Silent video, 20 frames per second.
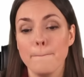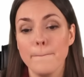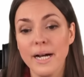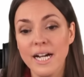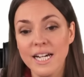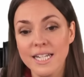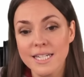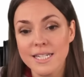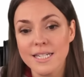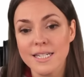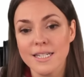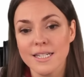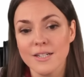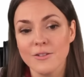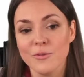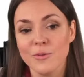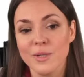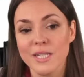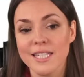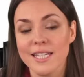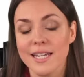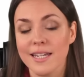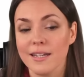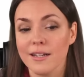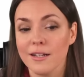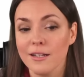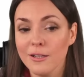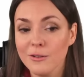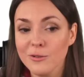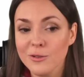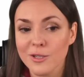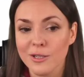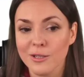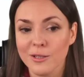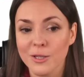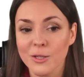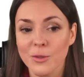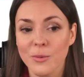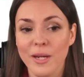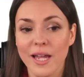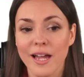but if we take a closer look,